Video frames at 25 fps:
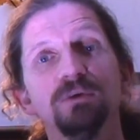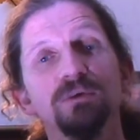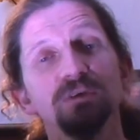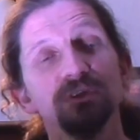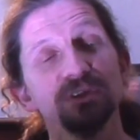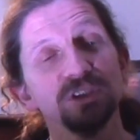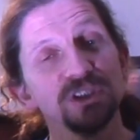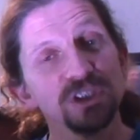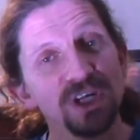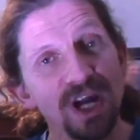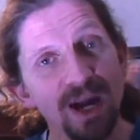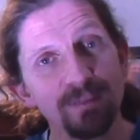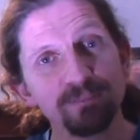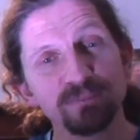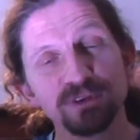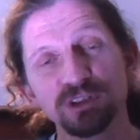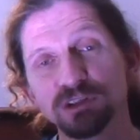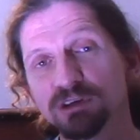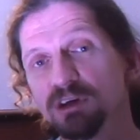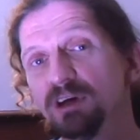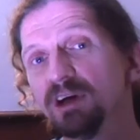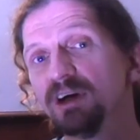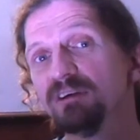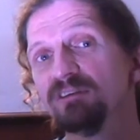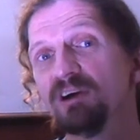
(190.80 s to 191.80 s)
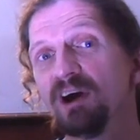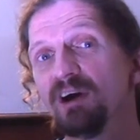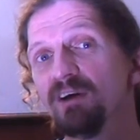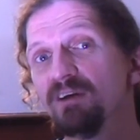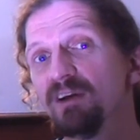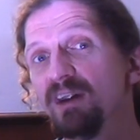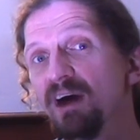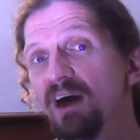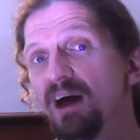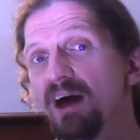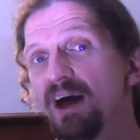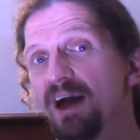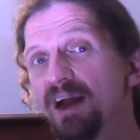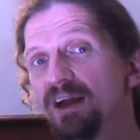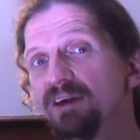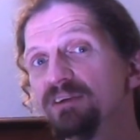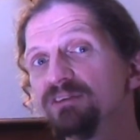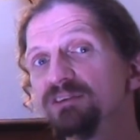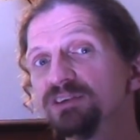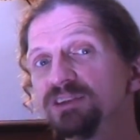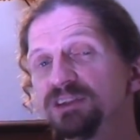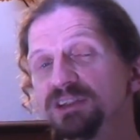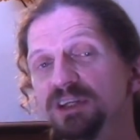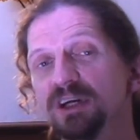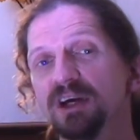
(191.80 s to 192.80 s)
chapter of our
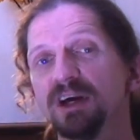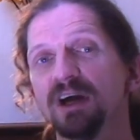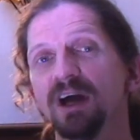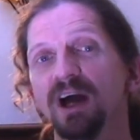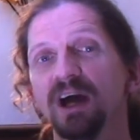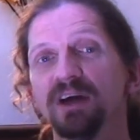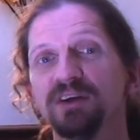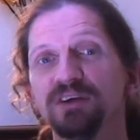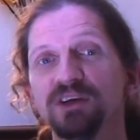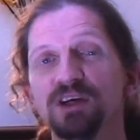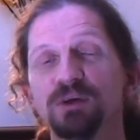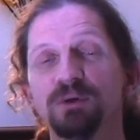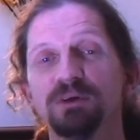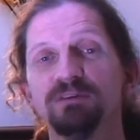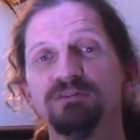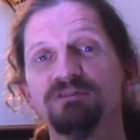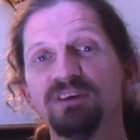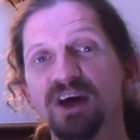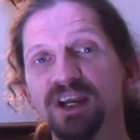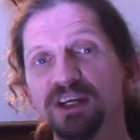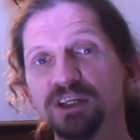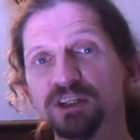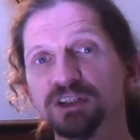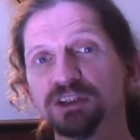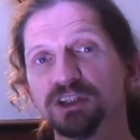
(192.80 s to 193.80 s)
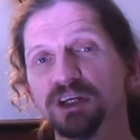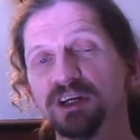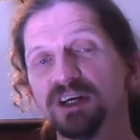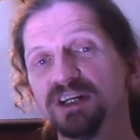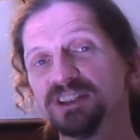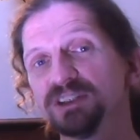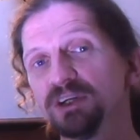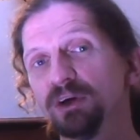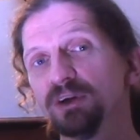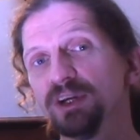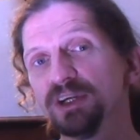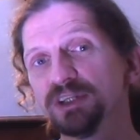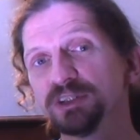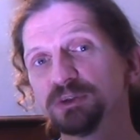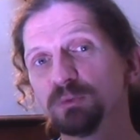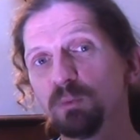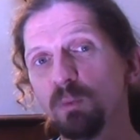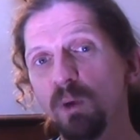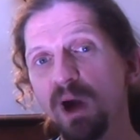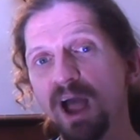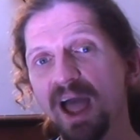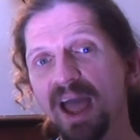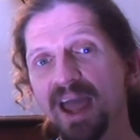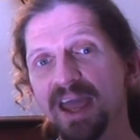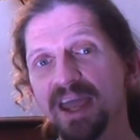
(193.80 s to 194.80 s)
lives. A new adventure is on its
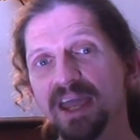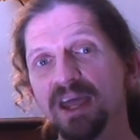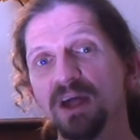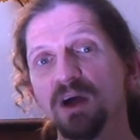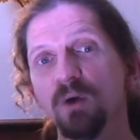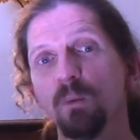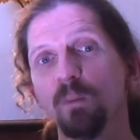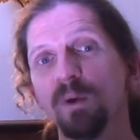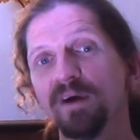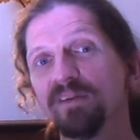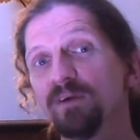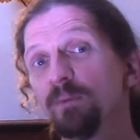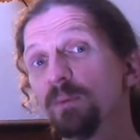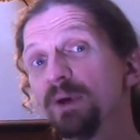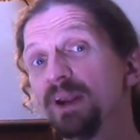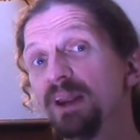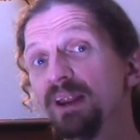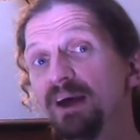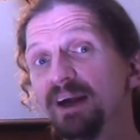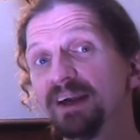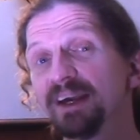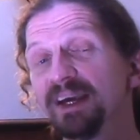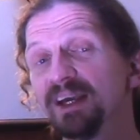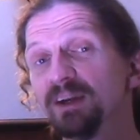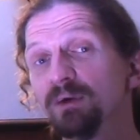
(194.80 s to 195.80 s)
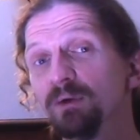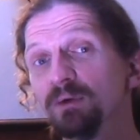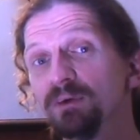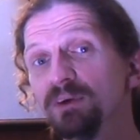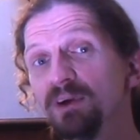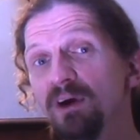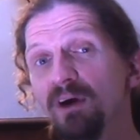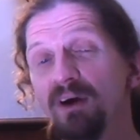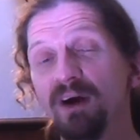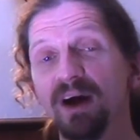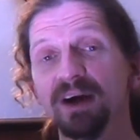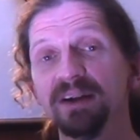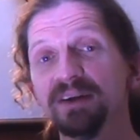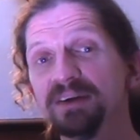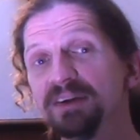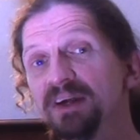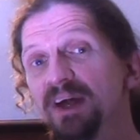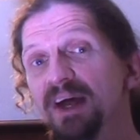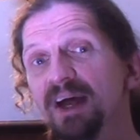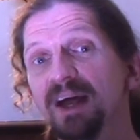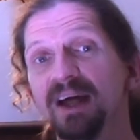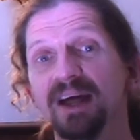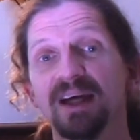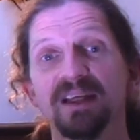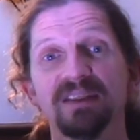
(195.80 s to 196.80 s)
way, whether we like it or not, and
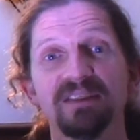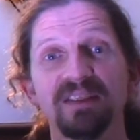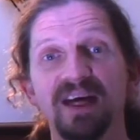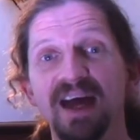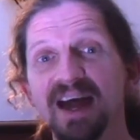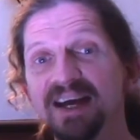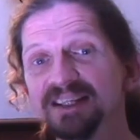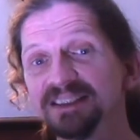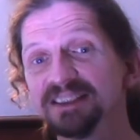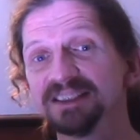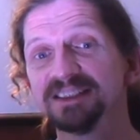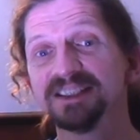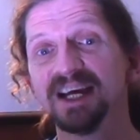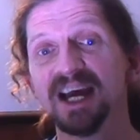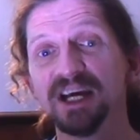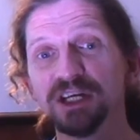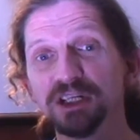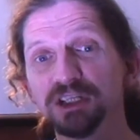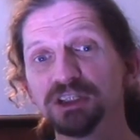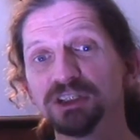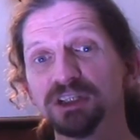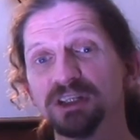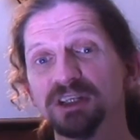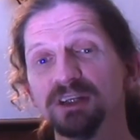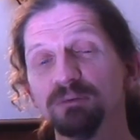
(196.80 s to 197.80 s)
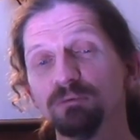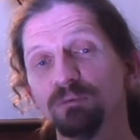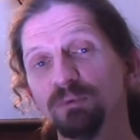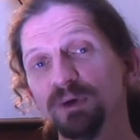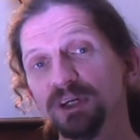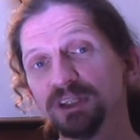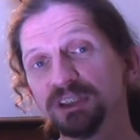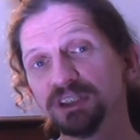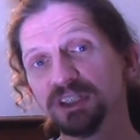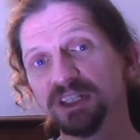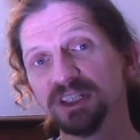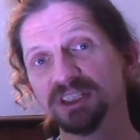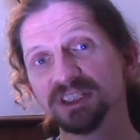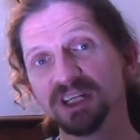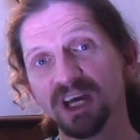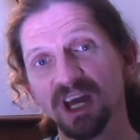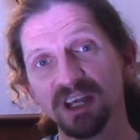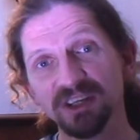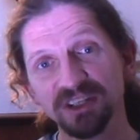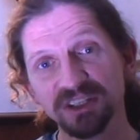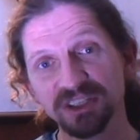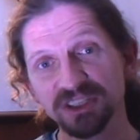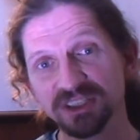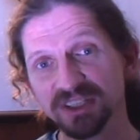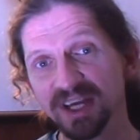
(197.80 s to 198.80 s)
the hesitation, which is
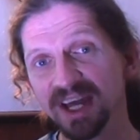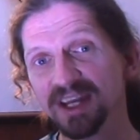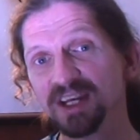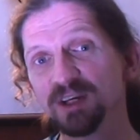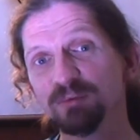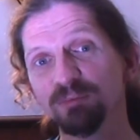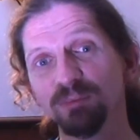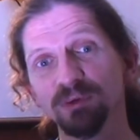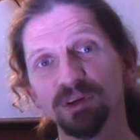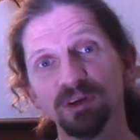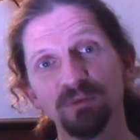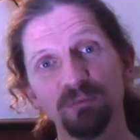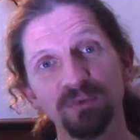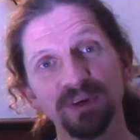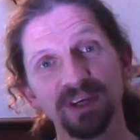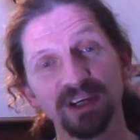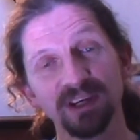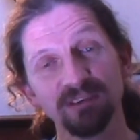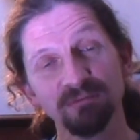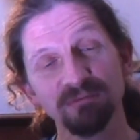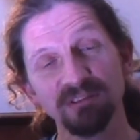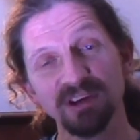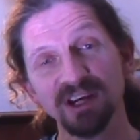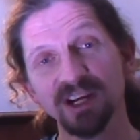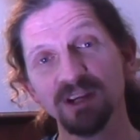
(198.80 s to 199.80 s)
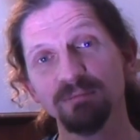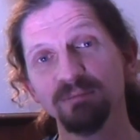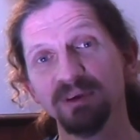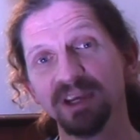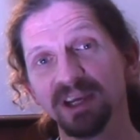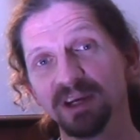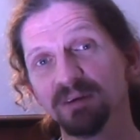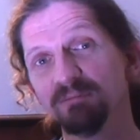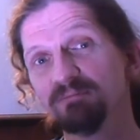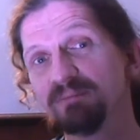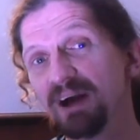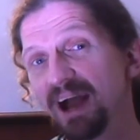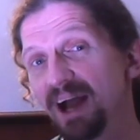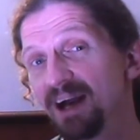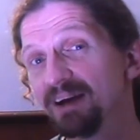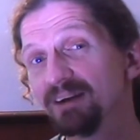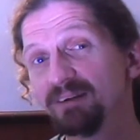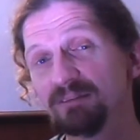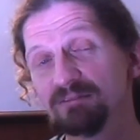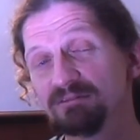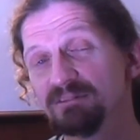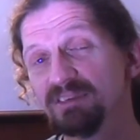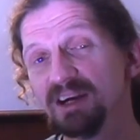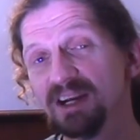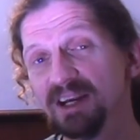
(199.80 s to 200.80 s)
understandable, and we can really be
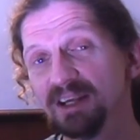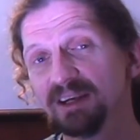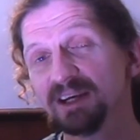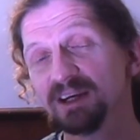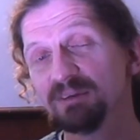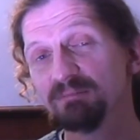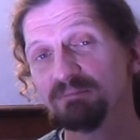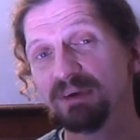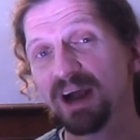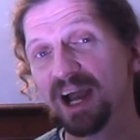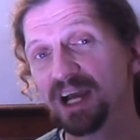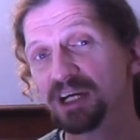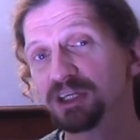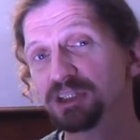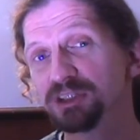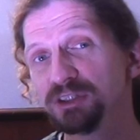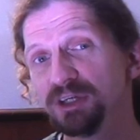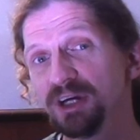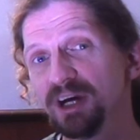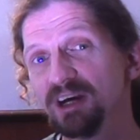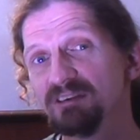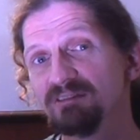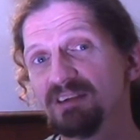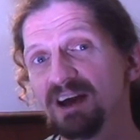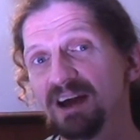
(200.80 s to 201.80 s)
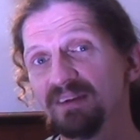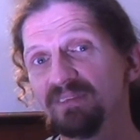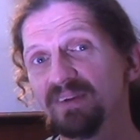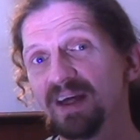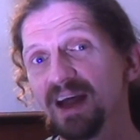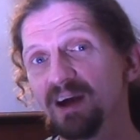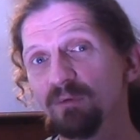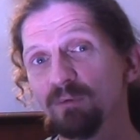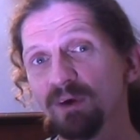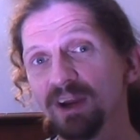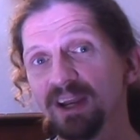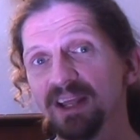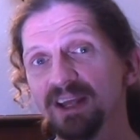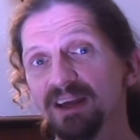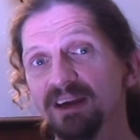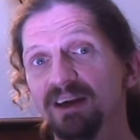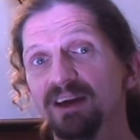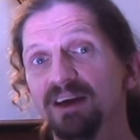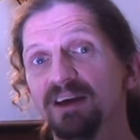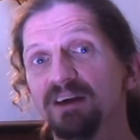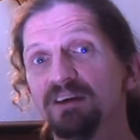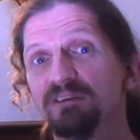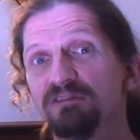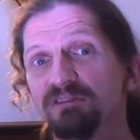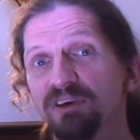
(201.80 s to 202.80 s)
really compassionate around that when it
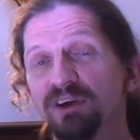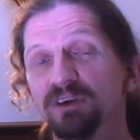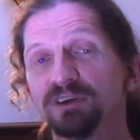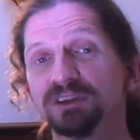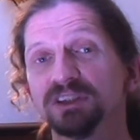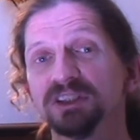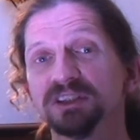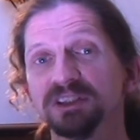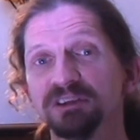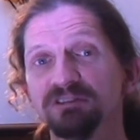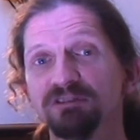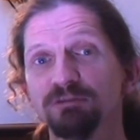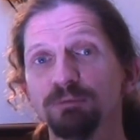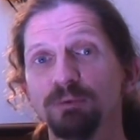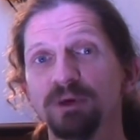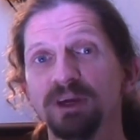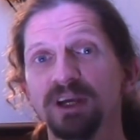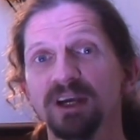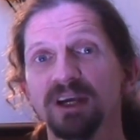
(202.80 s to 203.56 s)
feels as if